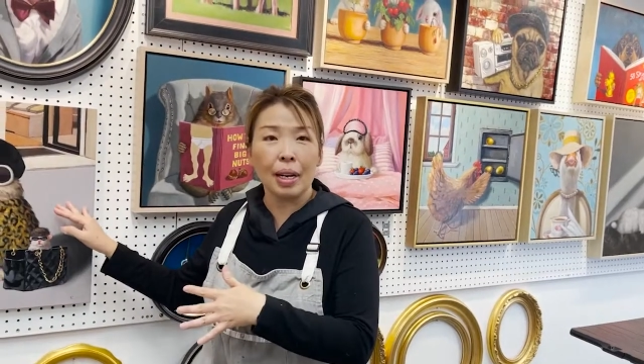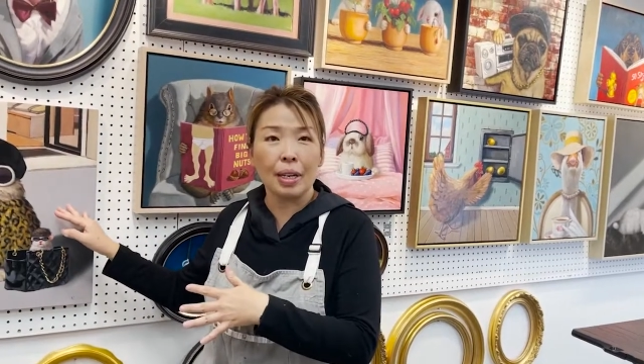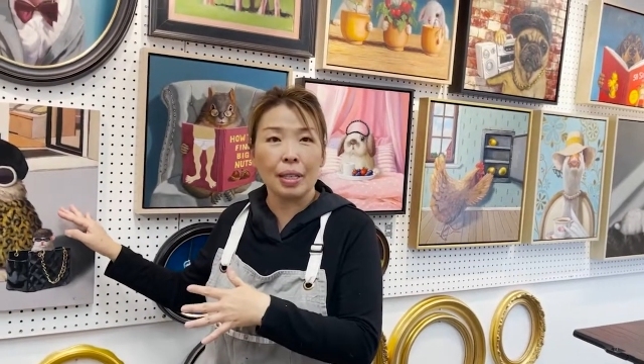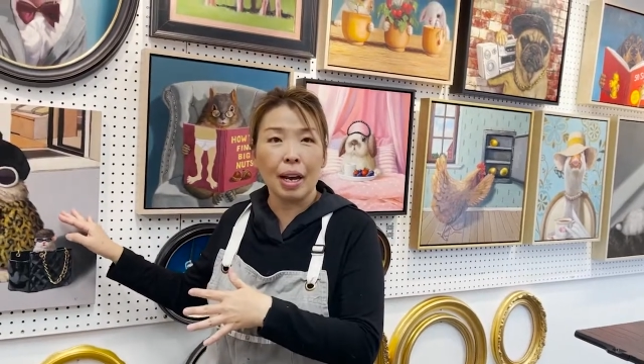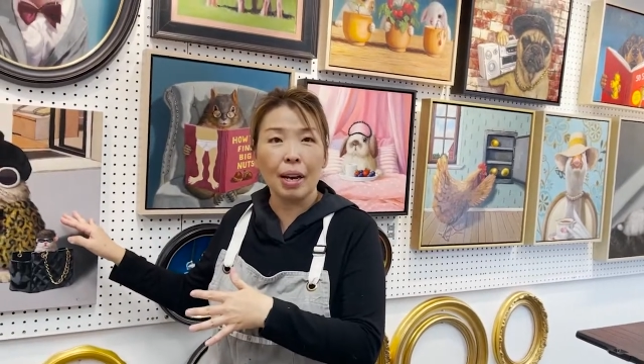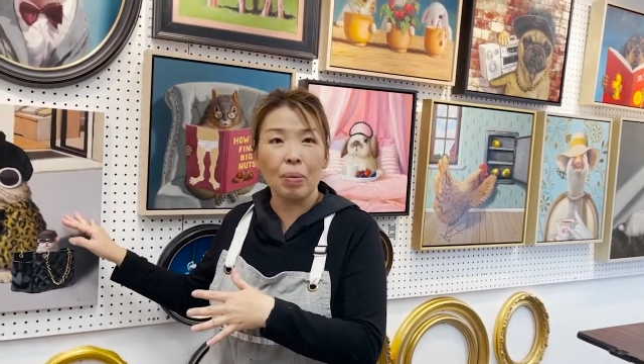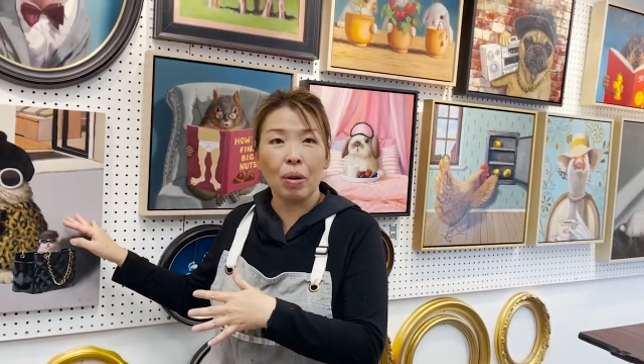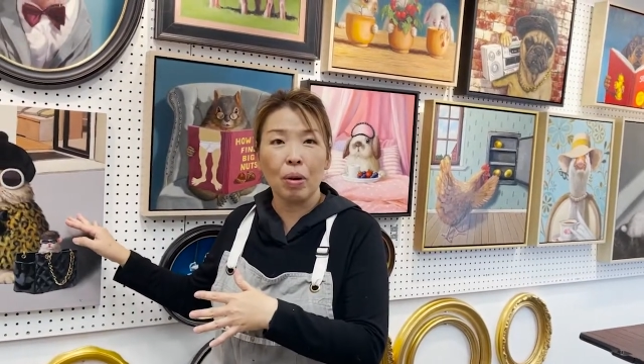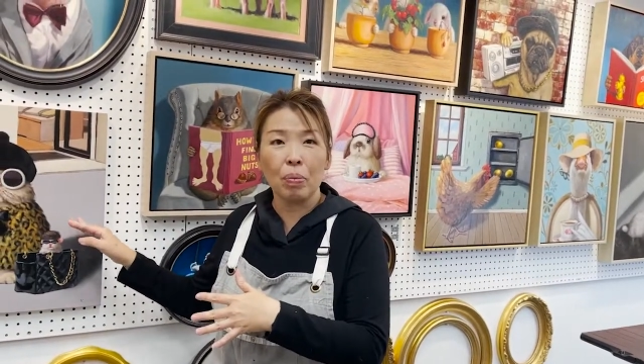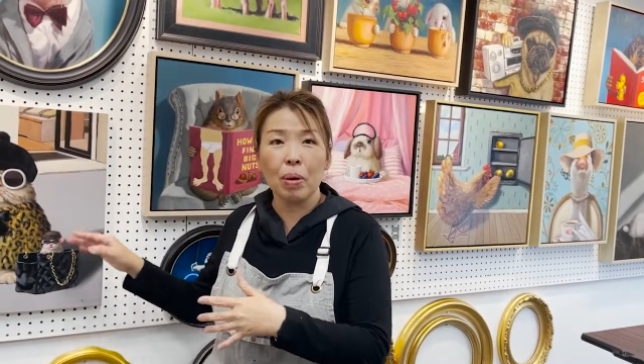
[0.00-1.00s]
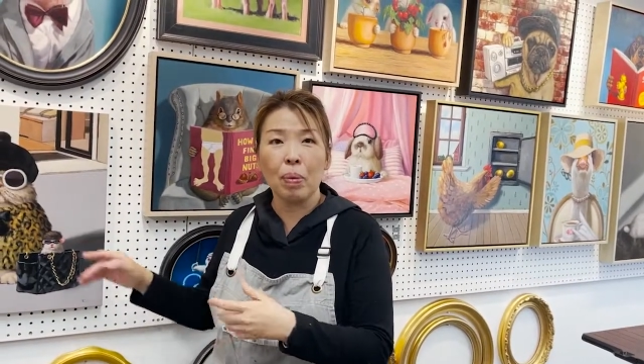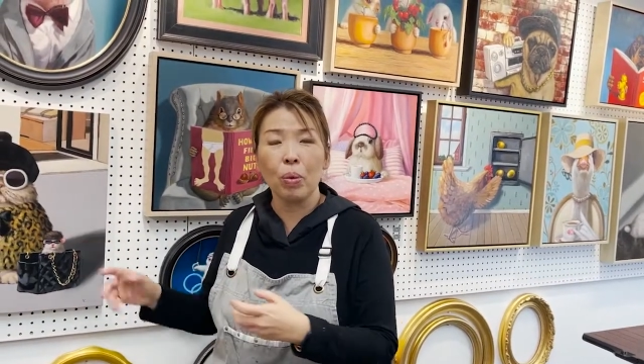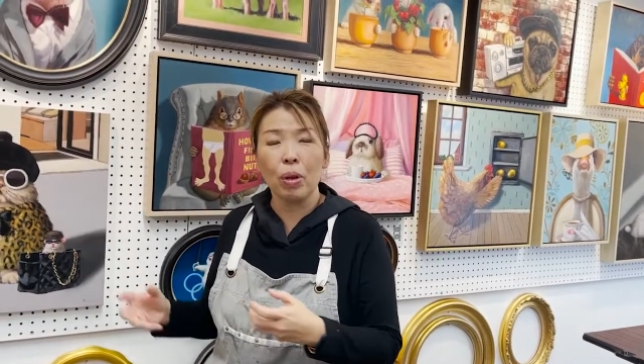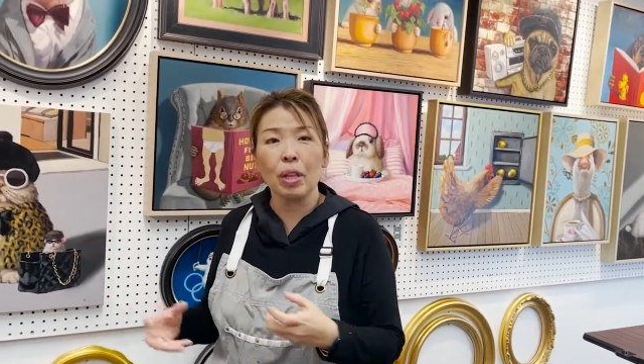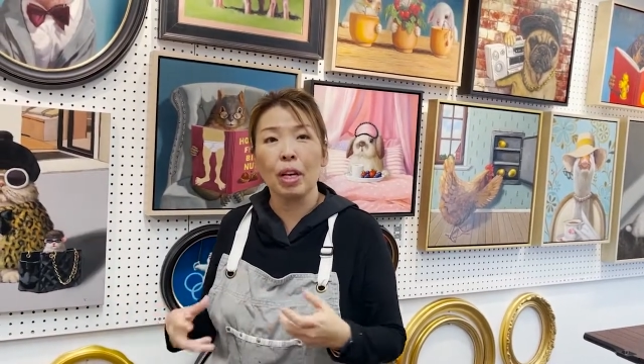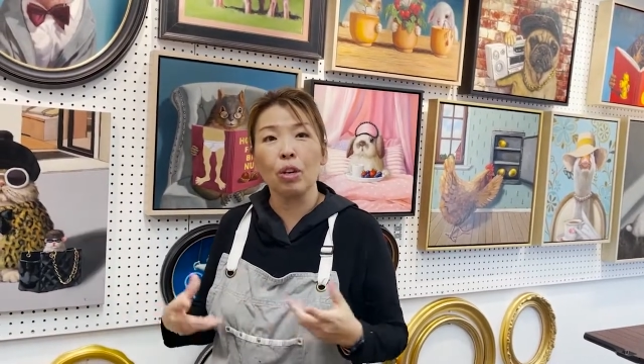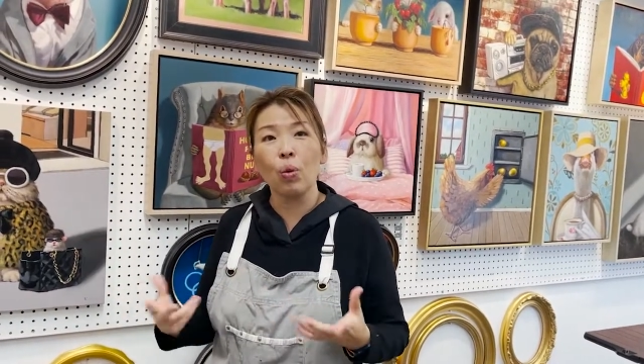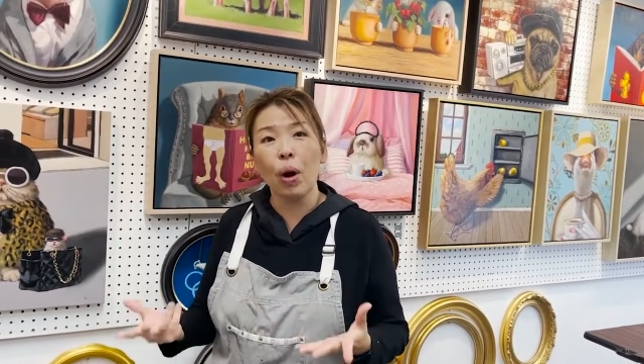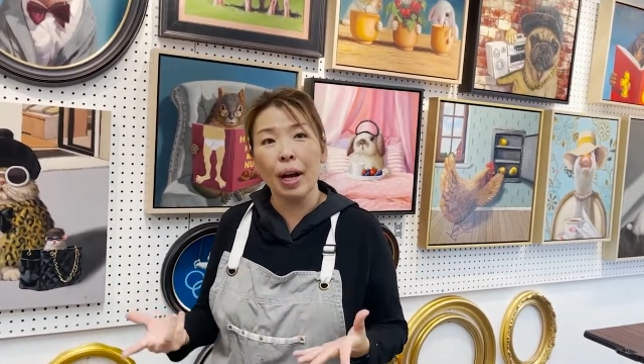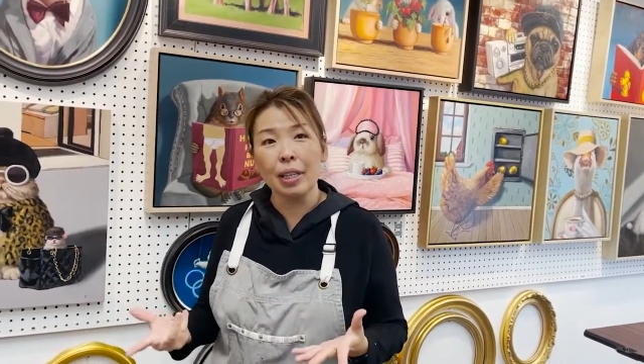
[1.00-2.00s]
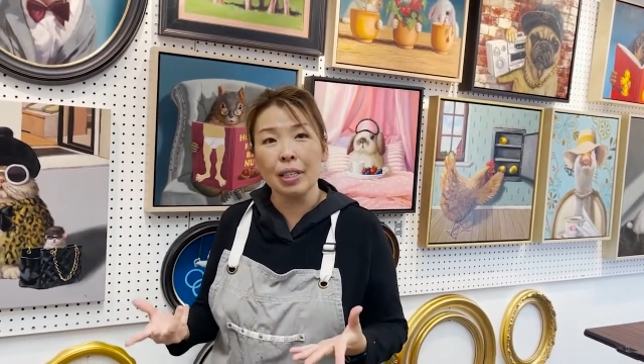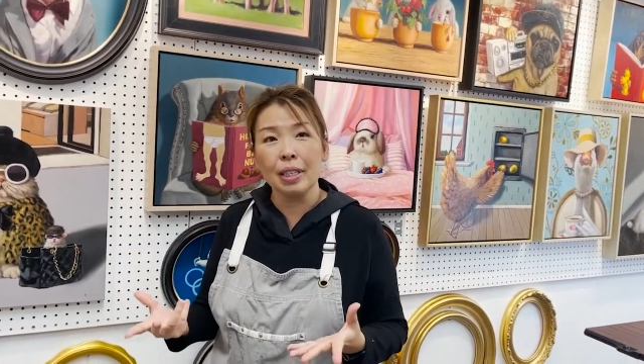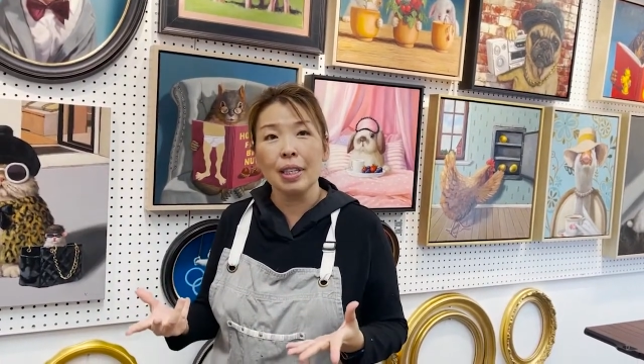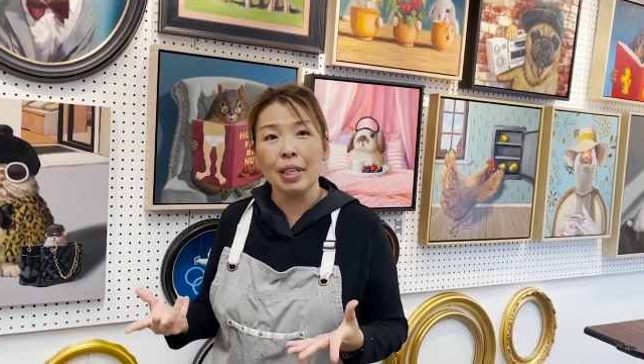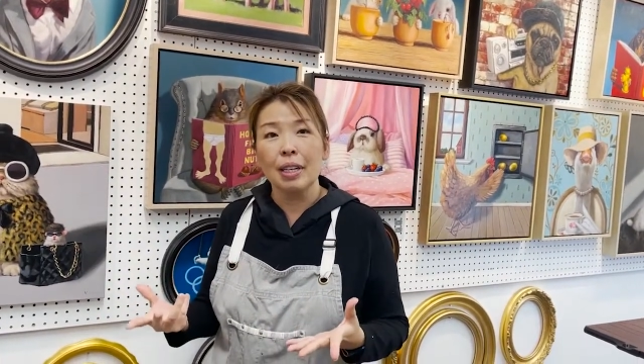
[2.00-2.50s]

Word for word: these animals, people will think twice